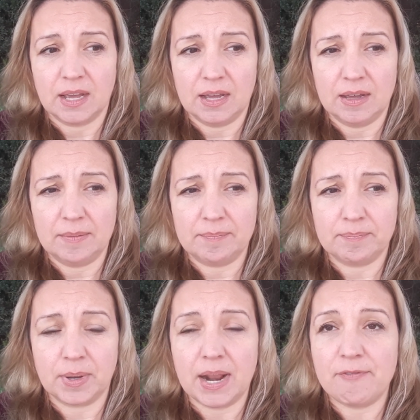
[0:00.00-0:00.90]

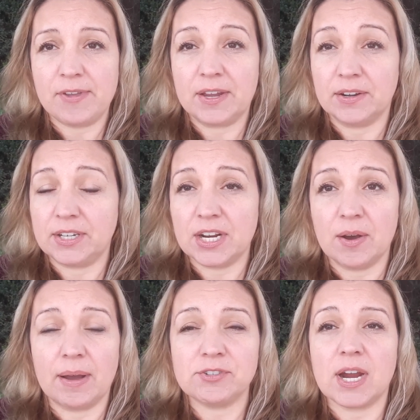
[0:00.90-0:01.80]
But I figured, you
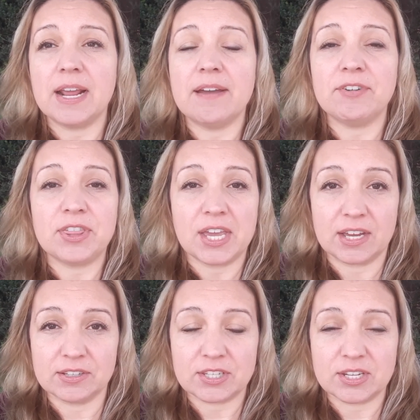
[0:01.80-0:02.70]
know, I've tried everything
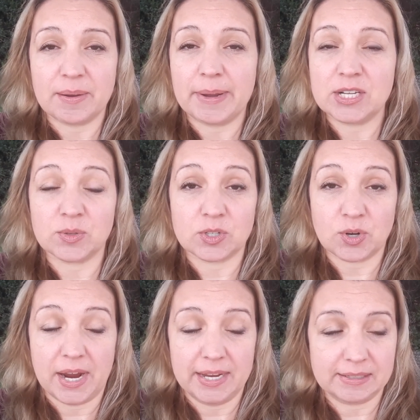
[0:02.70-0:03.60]
else, so I might as well
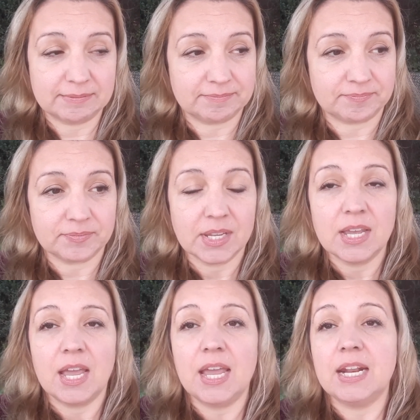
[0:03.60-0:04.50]
try it.
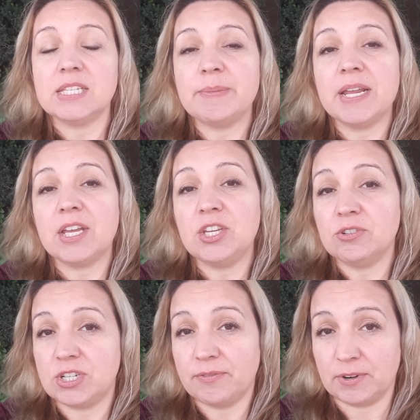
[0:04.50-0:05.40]
It has made a
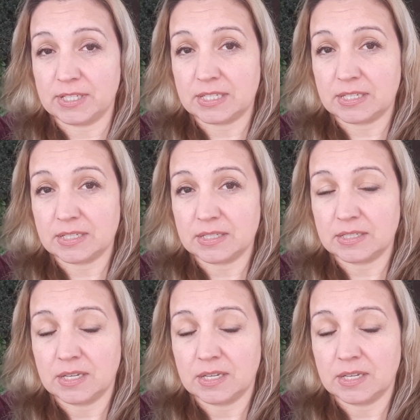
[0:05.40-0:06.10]
huge difference.